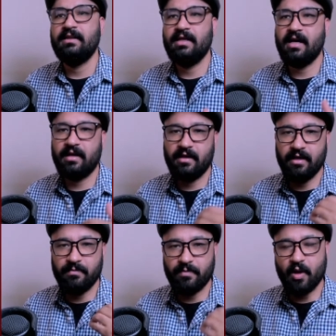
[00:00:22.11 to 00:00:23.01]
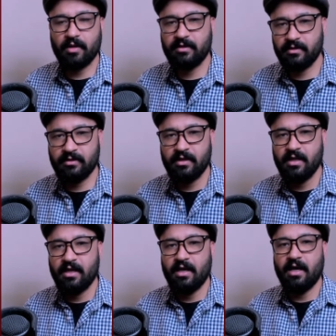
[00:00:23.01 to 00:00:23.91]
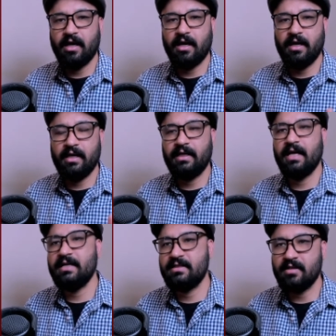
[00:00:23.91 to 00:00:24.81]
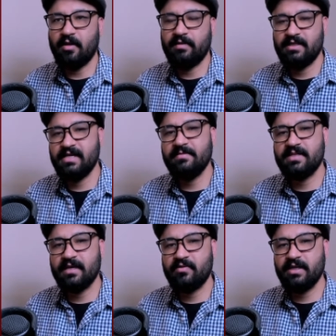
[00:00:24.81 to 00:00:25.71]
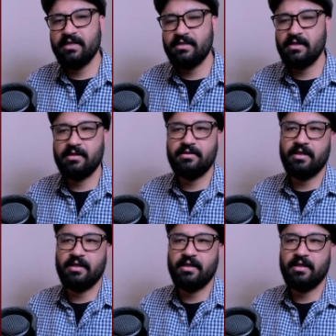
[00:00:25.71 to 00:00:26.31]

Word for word: they are important in case of the stem cell research,